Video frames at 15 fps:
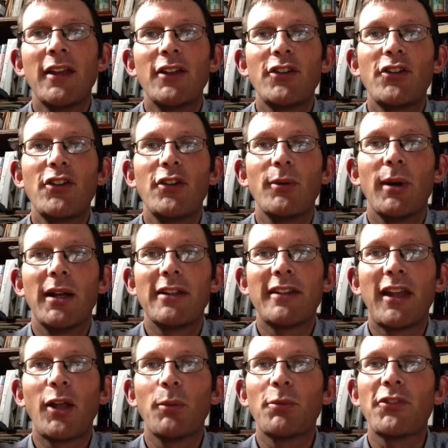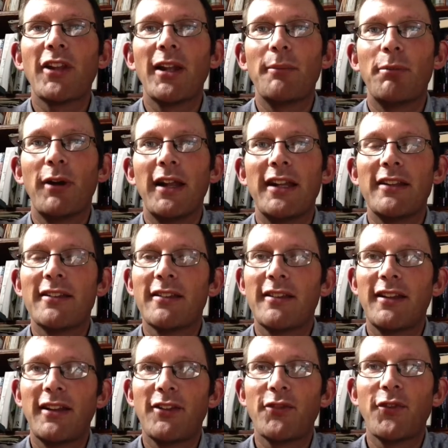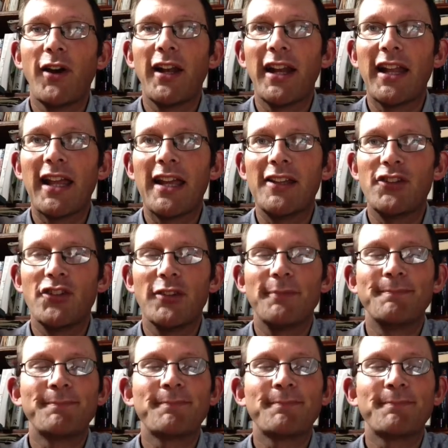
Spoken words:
to help celebrate this fine occasion.